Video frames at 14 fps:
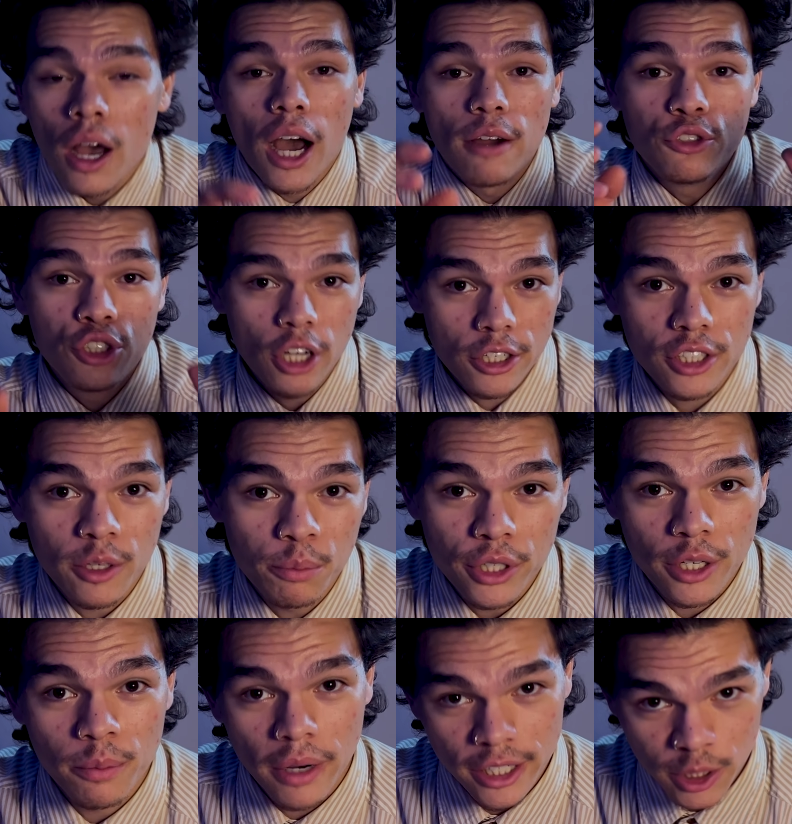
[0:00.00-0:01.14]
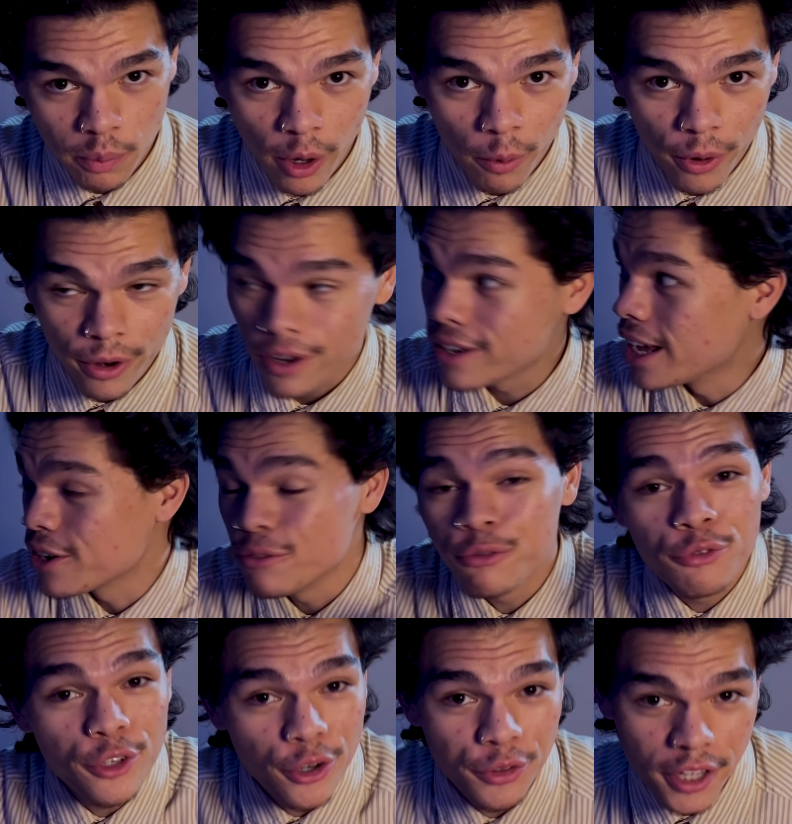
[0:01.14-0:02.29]
I've just completed my spell work and I can
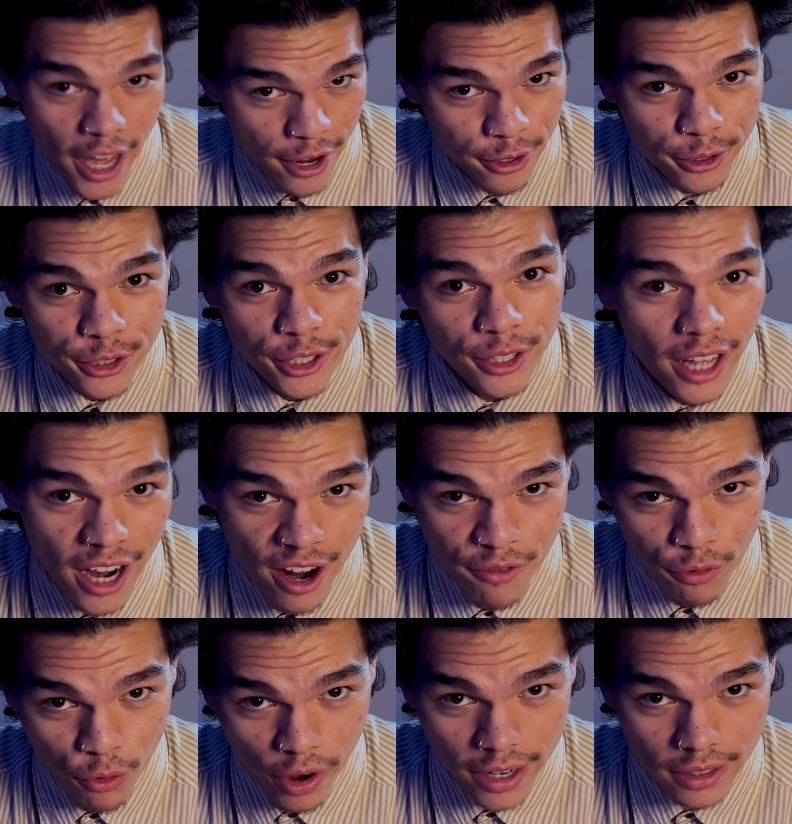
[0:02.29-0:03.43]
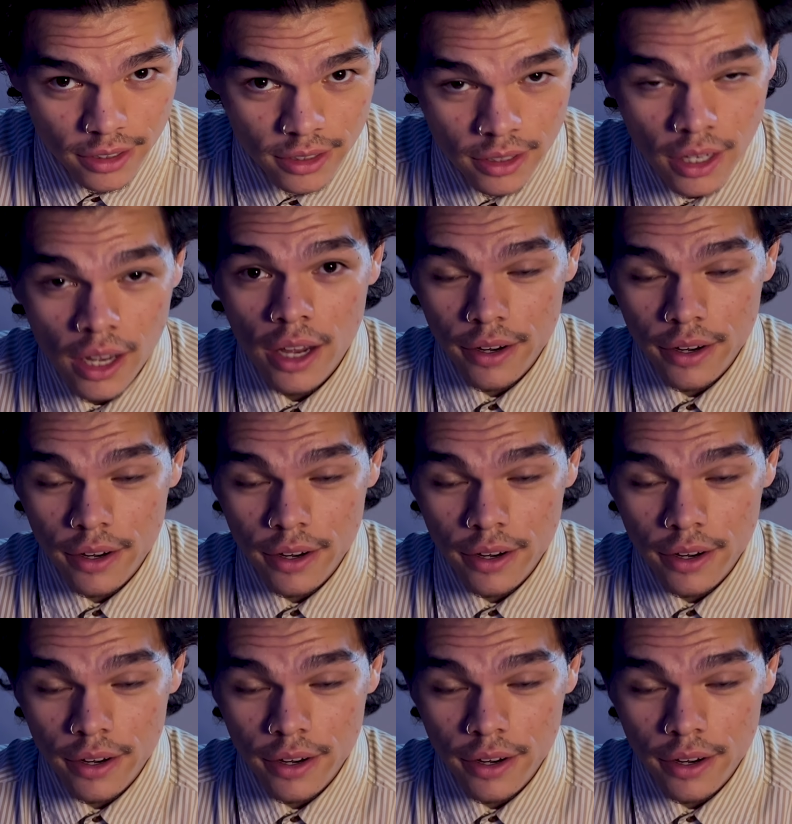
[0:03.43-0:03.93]
feel the energy that I've raised.